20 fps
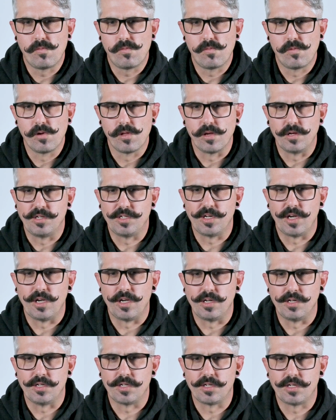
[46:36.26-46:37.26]
really
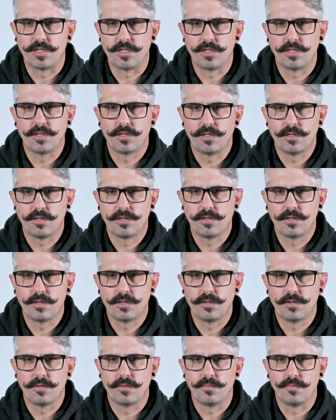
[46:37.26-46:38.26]
changed
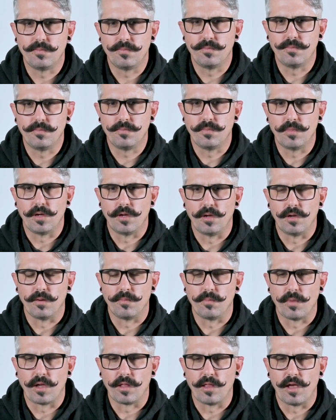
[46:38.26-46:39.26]

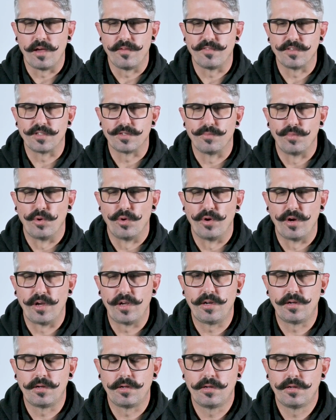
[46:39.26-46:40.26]
my life as a
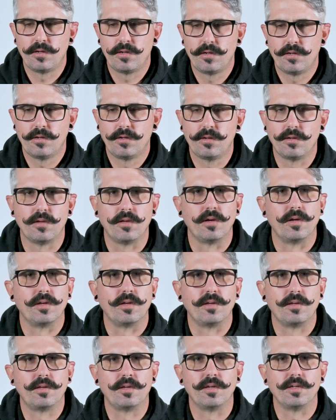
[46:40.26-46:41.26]
Marine. Like,
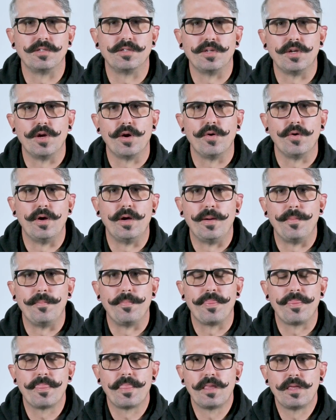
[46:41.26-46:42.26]
because
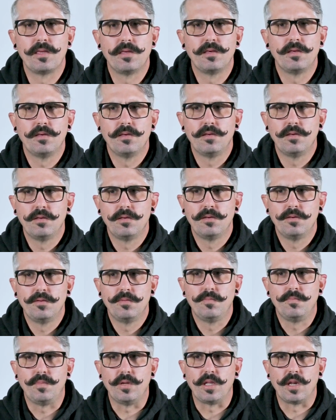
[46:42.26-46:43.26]
being
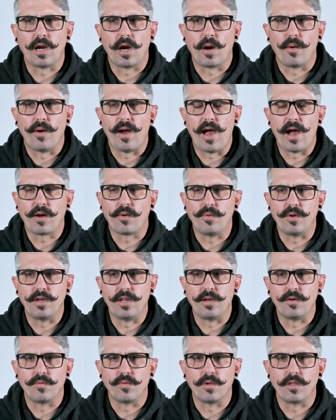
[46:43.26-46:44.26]
in Iraq, we
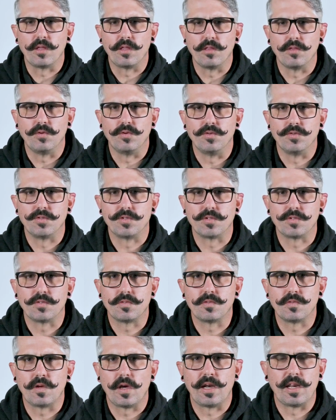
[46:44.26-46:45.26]
didn't really lose.
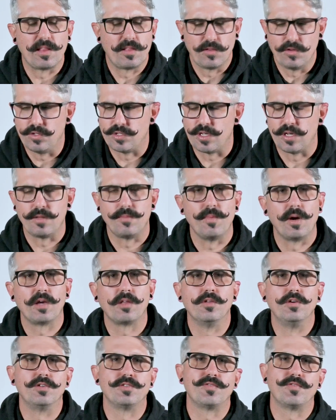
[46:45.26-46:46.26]
I didn't lose any of my
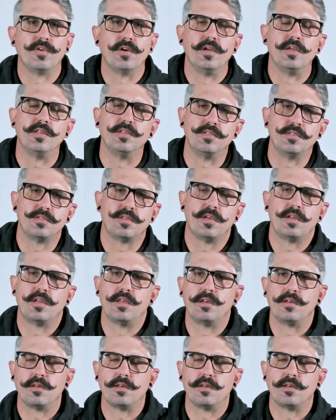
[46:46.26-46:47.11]
close friends. I